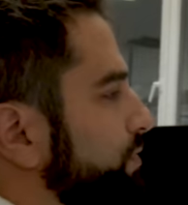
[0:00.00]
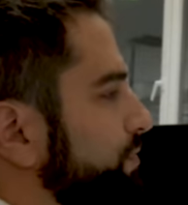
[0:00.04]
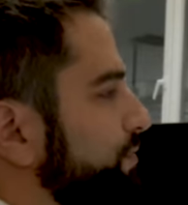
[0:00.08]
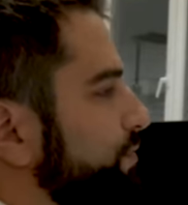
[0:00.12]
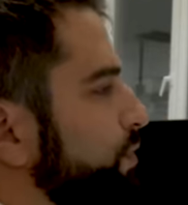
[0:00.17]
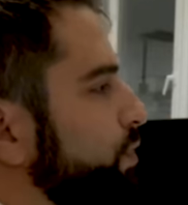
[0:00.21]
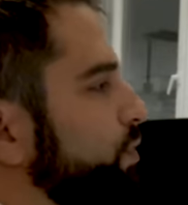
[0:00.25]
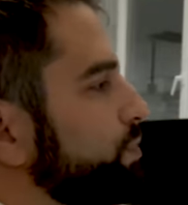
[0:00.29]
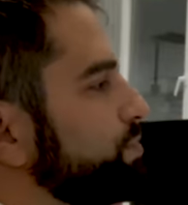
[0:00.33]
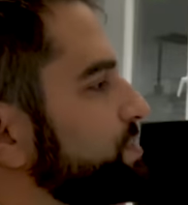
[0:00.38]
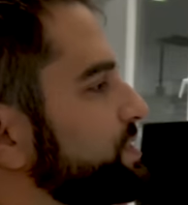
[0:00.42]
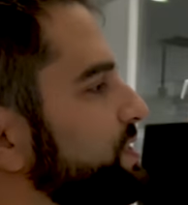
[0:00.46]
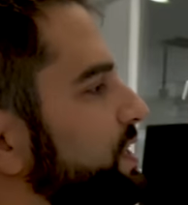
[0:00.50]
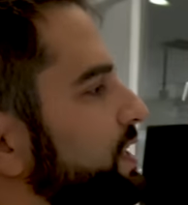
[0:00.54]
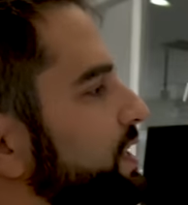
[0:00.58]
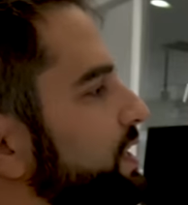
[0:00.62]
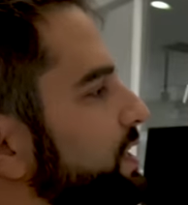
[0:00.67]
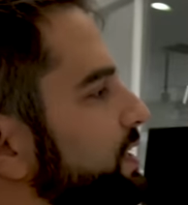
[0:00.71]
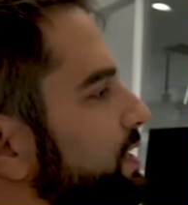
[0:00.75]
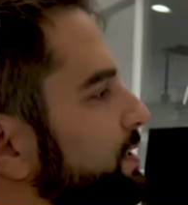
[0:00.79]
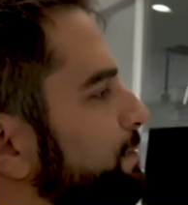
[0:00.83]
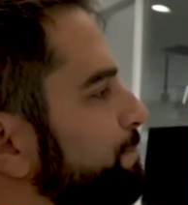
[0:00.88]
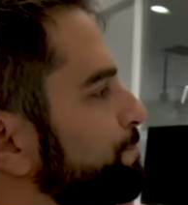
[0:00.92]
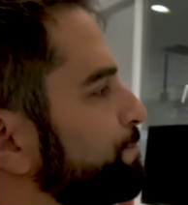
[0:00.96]
of forms
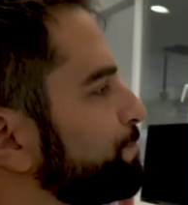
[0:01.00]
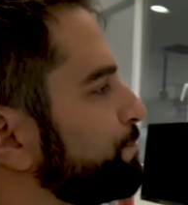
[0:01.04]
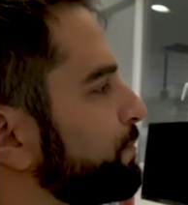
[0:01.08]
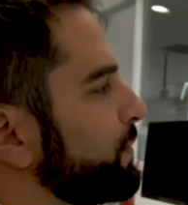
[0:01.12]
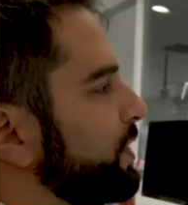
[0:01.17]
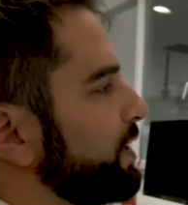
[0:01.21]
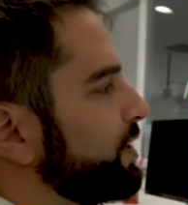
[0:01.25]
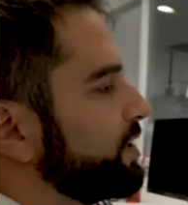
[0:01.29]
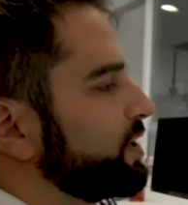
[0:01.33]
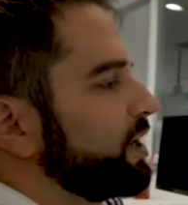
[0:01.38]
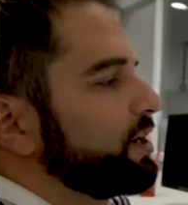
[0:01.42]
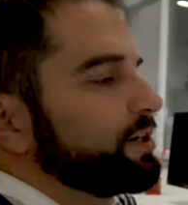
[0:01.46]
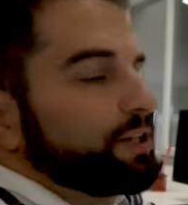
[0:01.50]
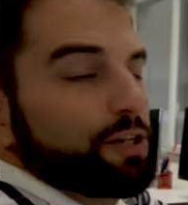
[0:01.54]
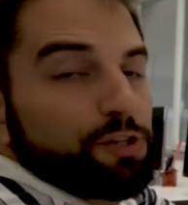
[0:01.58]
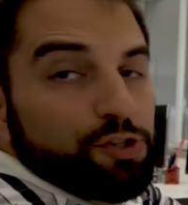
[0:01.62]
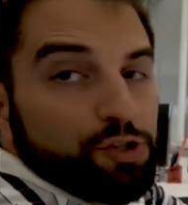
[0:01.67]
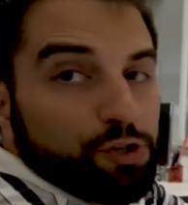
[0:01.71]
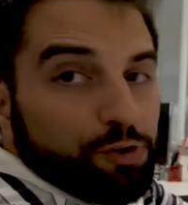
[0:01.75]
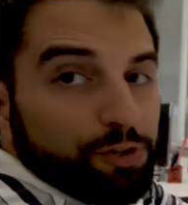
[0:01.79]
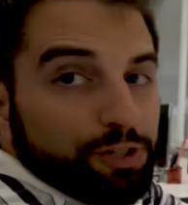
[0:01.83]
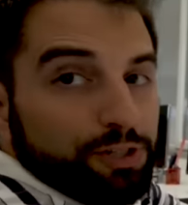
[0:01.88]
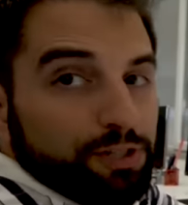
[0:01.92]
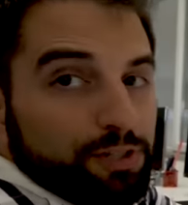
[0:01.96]
a Cardan
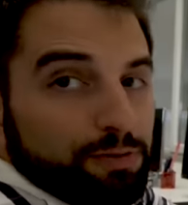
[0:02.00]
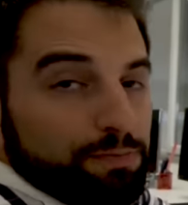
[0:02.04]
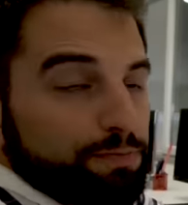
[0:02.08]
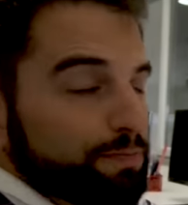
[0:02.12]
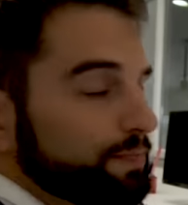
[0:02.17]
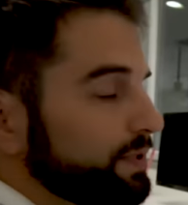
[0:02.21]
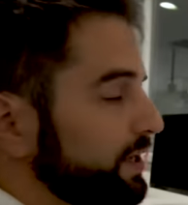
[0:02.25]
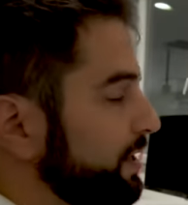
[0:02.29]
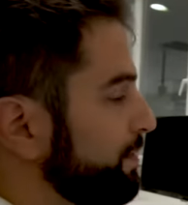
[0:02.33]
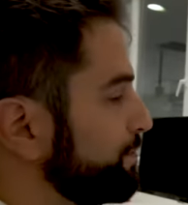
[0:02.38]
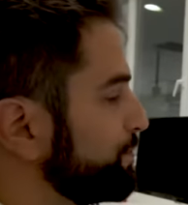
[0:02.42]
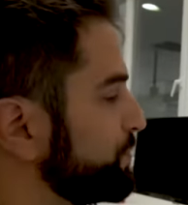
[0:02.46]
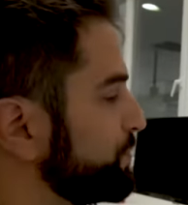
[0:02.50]
joint. Yeah,